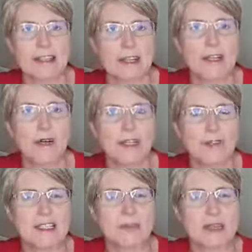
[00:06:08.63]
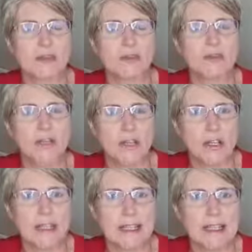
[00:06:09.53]
They know what to expect. So if you have
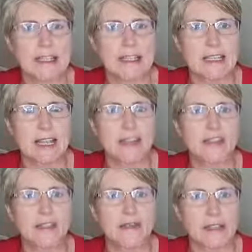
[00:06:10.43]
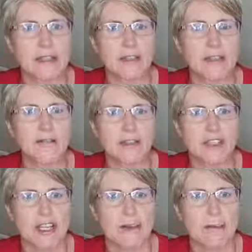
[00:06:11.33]
younger kids in the house that are very, very
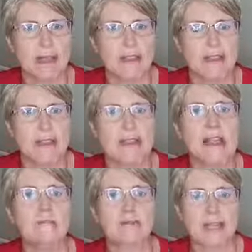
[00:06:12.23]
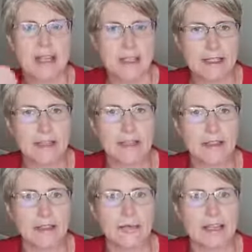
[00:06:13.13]
fussy on meals, is they can see on
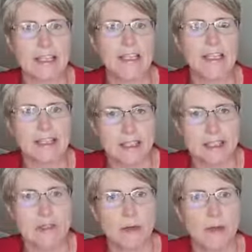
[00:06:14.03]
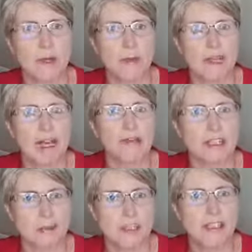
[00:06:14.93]
the fridge is this is what we're going to be having on
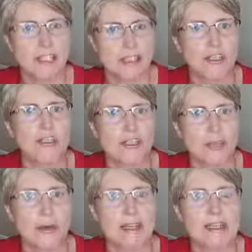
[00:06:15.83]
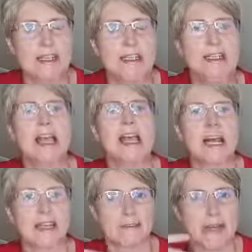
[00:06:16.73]
a Monday, Tuesday, Wednesdays,
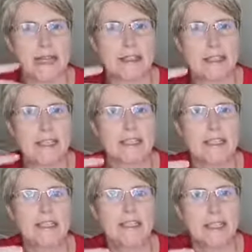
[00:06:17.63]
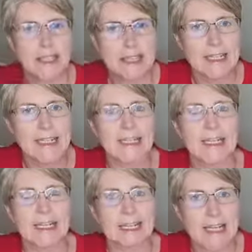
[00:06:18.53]
and it means is that you're likely to
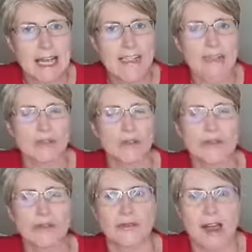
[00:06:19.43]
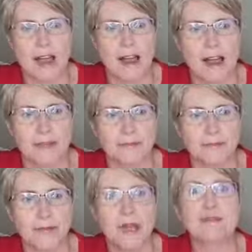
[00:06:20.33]
get less sort of
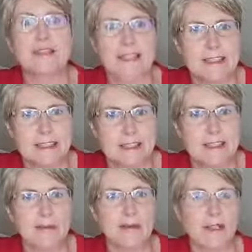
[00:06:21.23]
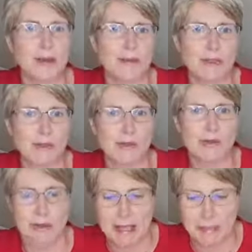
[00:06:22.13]
resistance when it comes to
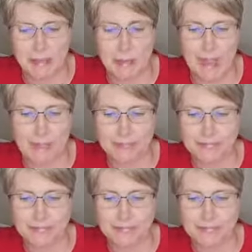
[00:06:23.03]
those meals as well.